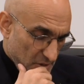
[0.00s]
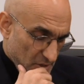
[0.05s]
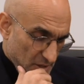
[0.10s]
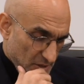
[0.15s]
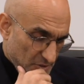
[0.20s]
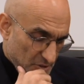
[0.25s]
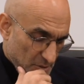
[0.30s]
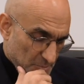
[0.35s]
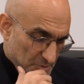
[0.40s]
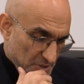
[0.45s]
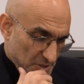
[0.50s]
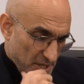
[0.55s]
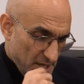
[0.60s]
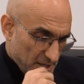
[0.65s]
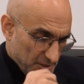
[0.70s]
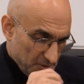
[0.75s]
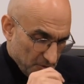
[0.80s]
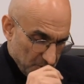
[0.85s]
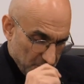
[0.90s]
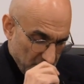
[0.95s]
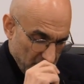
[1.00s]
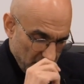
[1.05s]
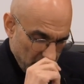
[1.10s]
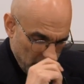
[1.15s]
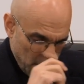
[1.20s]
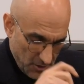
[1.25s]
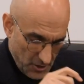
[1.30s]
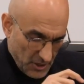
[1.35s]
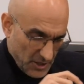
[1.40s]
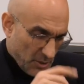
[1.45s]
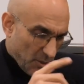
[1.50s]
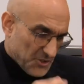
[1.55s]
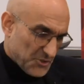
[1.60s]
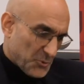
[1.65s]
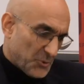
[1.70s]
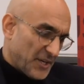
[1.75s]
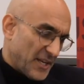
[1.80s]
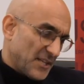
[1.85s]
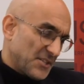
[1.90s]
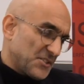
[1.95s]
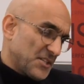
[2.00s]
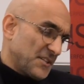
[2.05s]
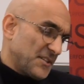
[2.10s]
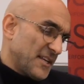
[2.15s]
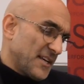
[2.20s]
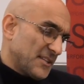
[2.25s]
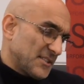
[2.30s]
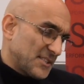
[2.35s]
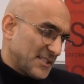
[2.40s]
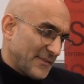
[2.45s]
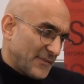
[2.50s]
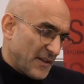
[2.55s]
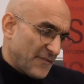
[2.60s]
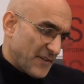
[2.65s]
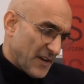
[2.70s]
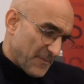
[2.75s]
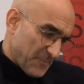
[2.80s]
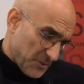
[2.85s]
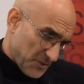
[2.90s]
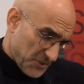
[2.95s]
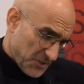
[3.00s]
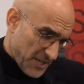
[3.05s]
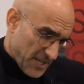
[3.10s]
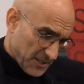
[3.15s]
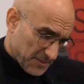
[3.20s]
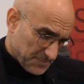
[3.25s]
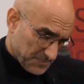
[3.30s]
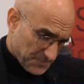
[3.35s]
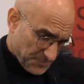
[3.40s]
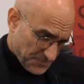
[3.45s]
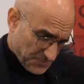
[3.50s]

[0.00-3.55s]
in terms of doctors, and the article I was reading said that 75%